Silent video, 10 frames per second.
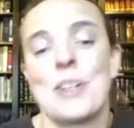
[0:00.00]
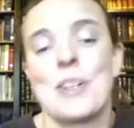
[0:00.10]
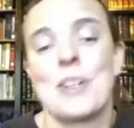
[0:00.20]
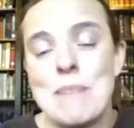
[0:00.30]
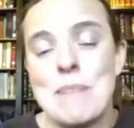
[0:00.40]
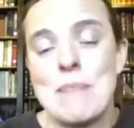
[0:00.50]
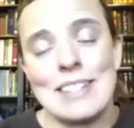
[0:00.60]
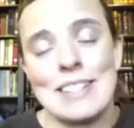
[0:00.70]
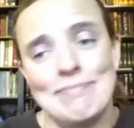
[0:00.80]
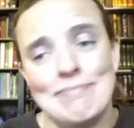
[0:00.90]

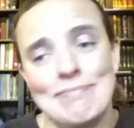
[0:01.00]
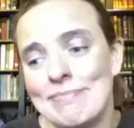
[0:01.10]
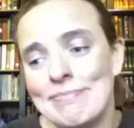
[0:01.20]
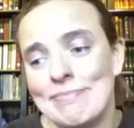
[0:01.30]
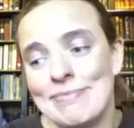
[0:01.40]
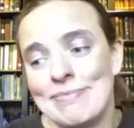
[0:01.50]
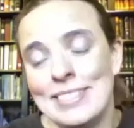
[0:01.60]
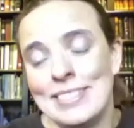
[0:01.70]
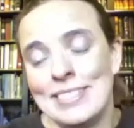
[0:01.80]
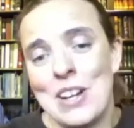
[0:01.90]
cramming.
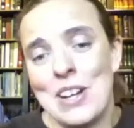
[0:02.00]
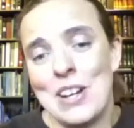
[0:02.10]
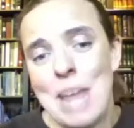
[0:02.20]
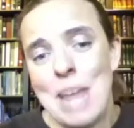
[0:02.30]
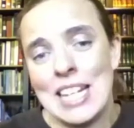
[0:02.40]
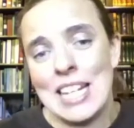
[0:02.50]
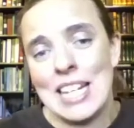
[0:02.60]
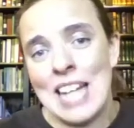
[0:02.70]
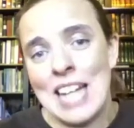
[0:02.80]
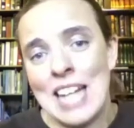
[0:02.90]
You're paying to
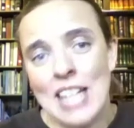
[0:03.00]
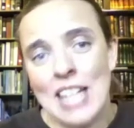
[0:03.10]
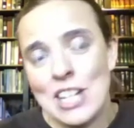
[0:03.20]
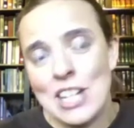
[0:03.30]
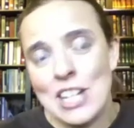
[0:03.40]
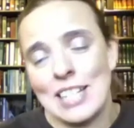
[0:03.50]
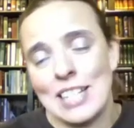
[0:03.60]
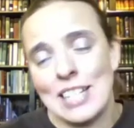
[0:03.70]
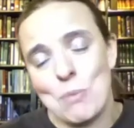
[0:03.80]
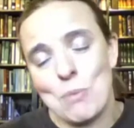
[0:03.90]
get an education, to
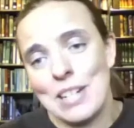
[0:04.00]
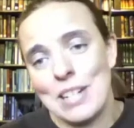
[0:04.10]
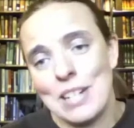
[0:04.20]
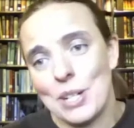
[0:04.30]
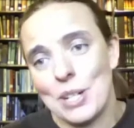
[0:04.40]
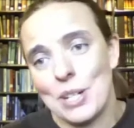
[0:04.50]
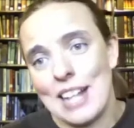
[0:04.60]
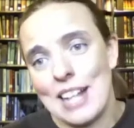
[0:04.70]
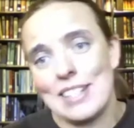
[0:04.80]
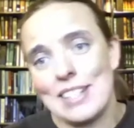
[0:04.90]
get your brain to work,
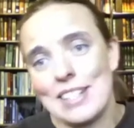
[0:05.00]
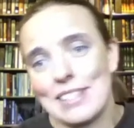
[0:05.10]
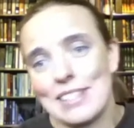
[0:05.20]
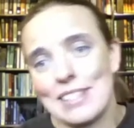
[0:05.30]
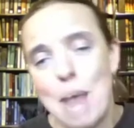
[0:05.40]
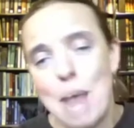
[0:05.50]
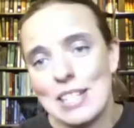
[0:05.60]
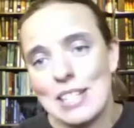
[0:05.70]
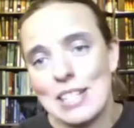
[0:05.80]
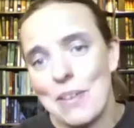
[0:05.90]
not to just
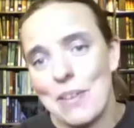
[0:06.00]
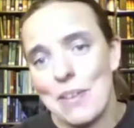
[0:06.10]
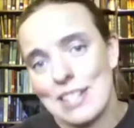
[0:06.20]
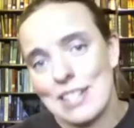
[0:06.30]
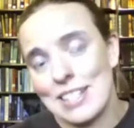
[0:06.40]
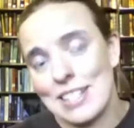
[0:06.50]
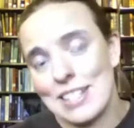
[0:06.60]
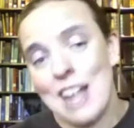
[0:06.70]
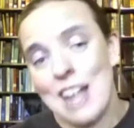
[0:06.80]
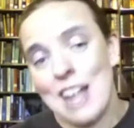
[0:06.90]
copy stuff.
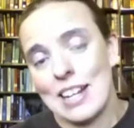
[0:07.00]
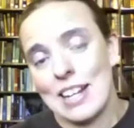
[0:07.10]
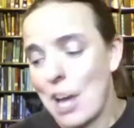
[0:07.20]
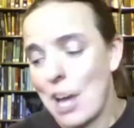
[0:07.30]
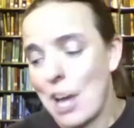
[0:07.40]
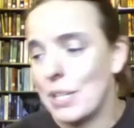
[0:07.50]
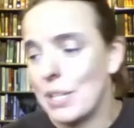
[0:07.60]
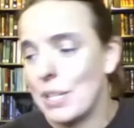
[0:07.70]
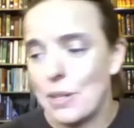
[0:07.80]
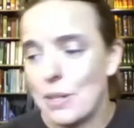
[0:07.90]
That's not going to help
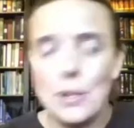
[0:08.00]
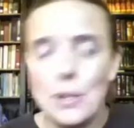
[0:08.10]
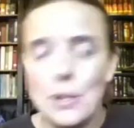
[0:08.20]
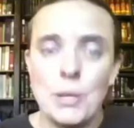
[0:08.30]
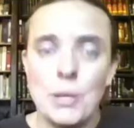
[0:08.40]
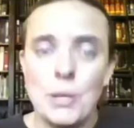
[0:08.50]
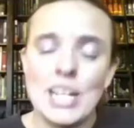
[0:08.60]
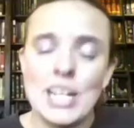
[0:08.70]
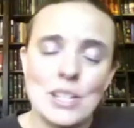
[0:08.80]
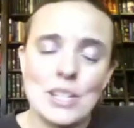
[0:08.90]
you. So put
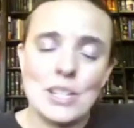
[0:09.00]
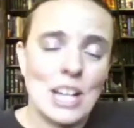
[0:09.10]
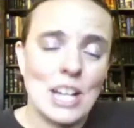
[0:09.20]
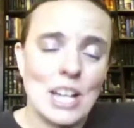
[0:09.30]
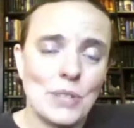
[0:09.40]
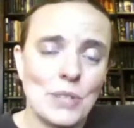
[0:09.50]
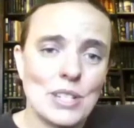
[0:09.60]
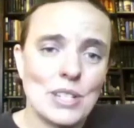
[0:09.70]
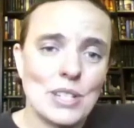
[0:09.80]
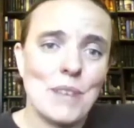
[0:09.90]
together a schedule for
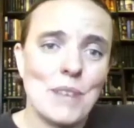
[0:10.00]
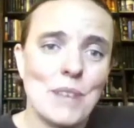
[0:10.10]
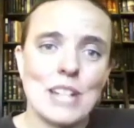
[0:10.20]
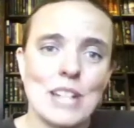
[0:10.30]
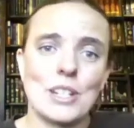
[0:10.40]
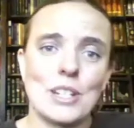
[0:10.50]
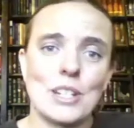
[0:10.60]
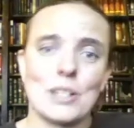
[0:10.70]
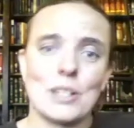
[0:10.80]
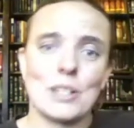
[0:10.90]
yourself. Make sure
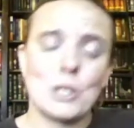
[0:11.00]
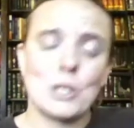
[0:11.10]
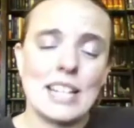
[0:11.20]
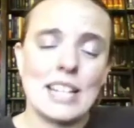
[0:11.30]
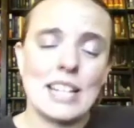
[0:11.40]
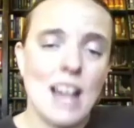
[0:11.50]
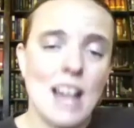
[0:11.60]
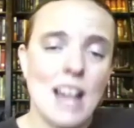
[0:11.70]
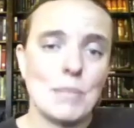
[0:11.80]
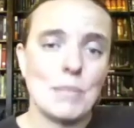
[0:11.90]
you're spending the
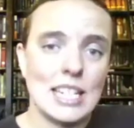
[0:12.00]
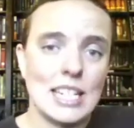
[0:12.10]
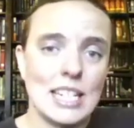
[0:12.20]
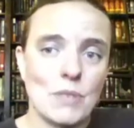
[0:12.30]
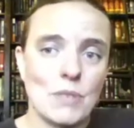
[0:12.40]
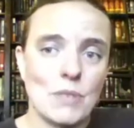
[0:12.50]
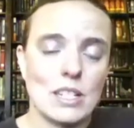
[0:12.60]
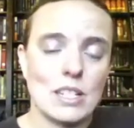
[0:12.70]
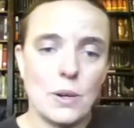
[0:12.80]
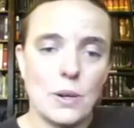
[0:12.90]
time that's needed for
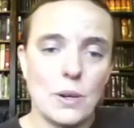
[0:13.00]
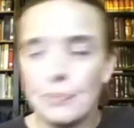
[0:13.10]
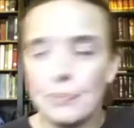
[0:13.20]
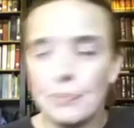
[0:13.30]
this. So